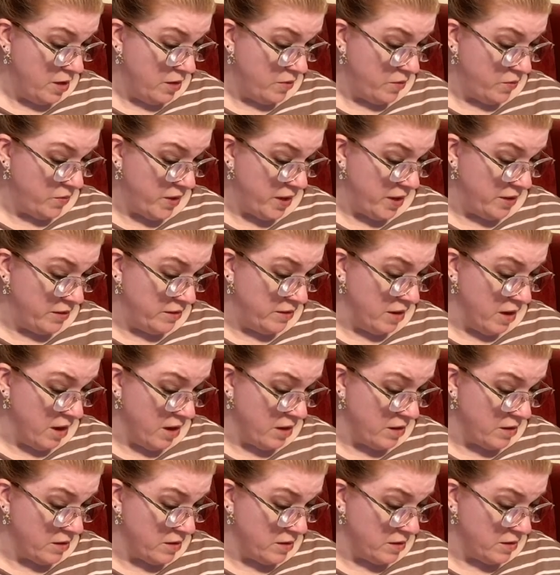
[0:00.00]
fade
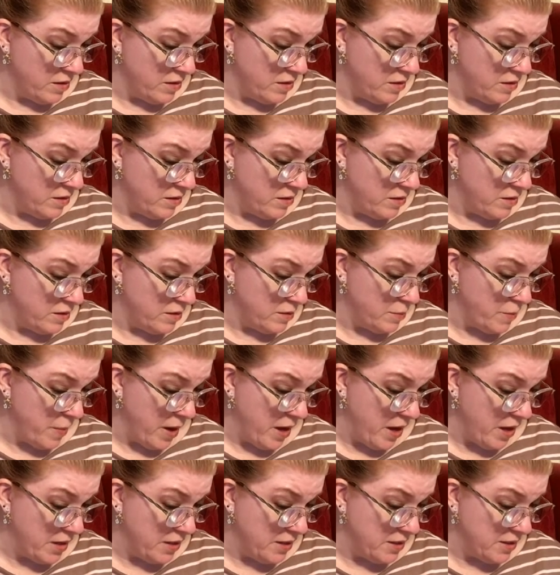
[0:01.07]
dark
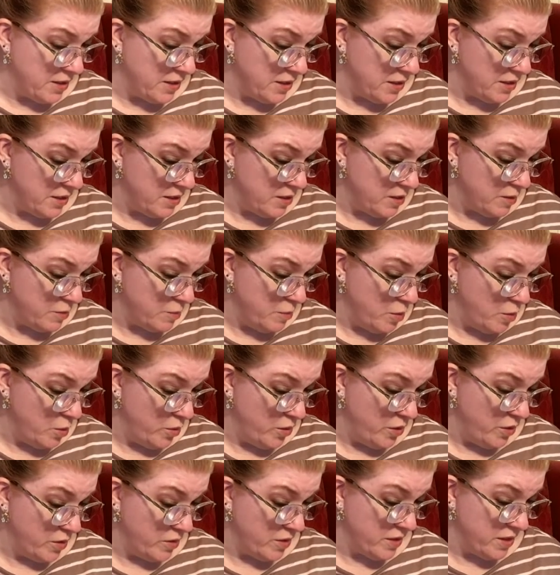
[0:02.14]
spots and
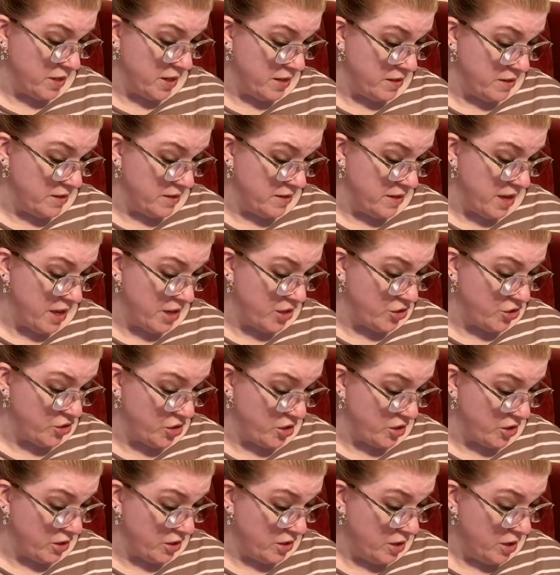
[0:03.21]
smooth your skin's
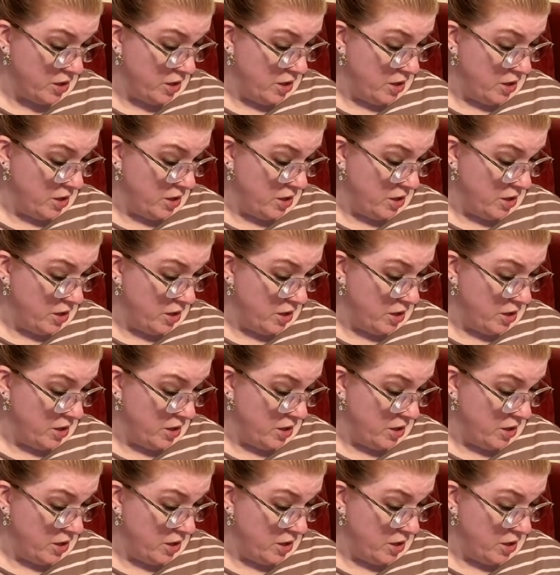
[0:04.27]
texture,